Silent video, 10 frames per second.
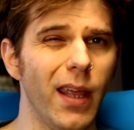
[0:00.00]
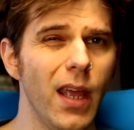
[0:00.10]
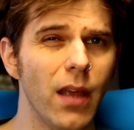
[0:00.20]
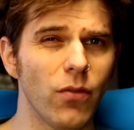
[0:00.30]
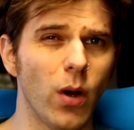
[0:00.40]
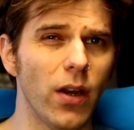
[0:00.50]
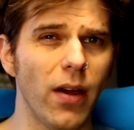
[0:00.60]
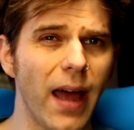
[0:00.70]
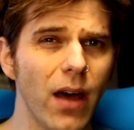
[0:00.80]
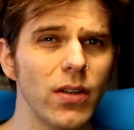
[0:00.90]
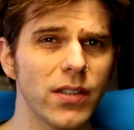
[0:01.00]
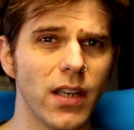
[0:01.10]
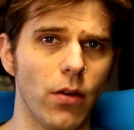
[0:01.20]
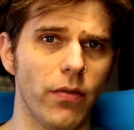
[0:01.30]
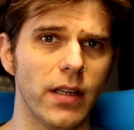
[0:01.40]
If you want to know how to
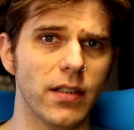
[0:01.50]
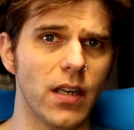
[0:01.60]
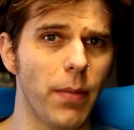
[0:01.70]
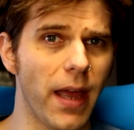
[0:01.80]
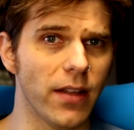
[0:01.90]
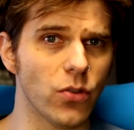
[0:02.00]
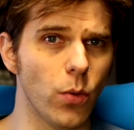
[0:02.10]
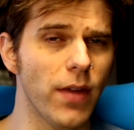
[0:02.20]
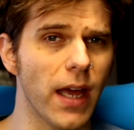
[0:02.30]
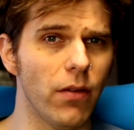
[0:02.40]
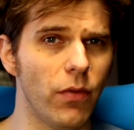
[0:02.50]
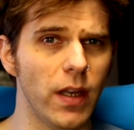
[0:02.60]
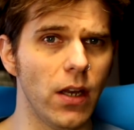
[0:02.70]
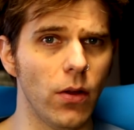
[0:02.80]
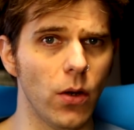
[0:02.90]
set your VST paths, we've got a
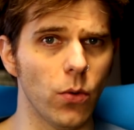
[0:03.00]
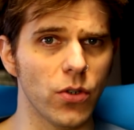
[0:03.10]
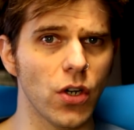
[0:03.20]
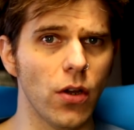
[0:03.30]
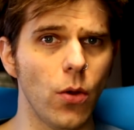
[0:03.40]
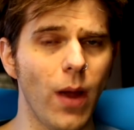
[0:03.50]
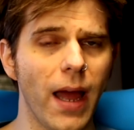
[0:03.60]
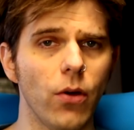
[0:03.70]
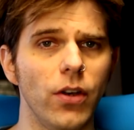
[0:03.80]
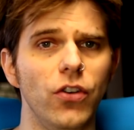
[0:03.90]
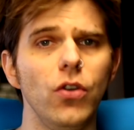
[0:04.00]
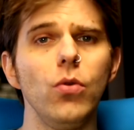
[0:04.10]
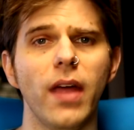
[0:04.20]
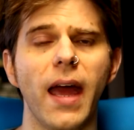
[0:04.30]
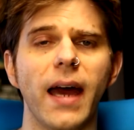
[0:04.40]
video that will show you how to
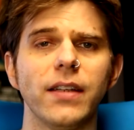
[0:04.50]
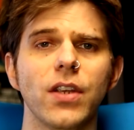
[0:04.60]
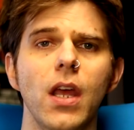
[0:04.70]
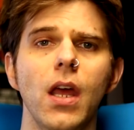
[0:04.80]
do that